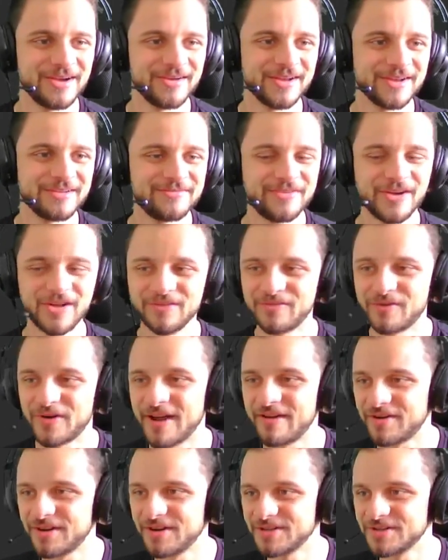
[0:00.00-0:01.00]
I'm gonna fall
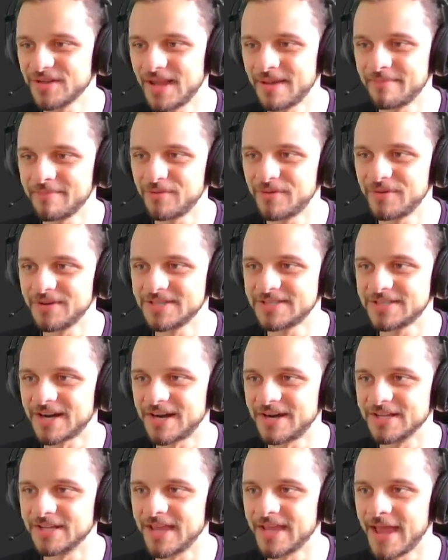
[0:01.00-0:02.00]
forever. So let me
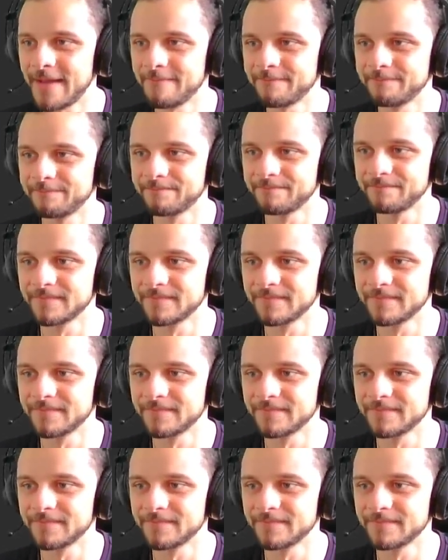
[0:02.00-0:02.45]
restart the game.